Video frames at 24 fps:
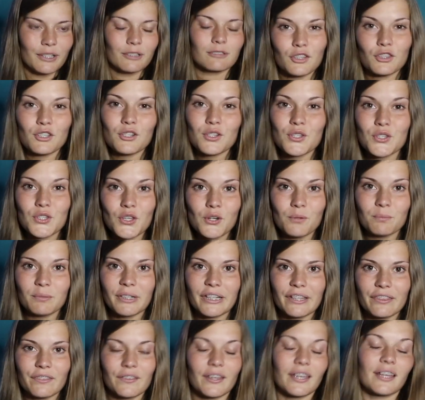there's so
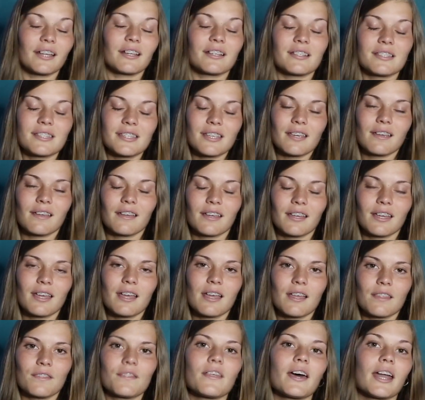many things
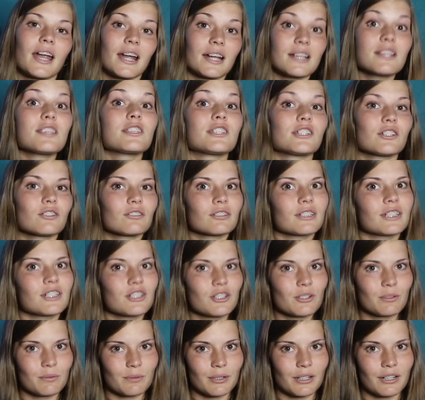that I still need
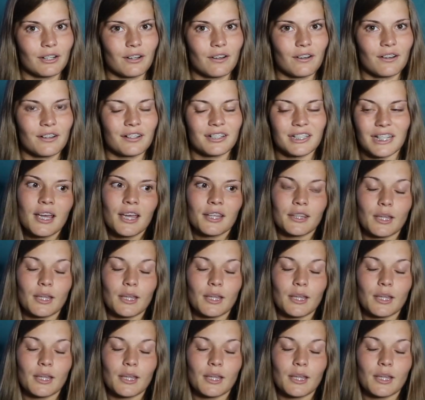to work on.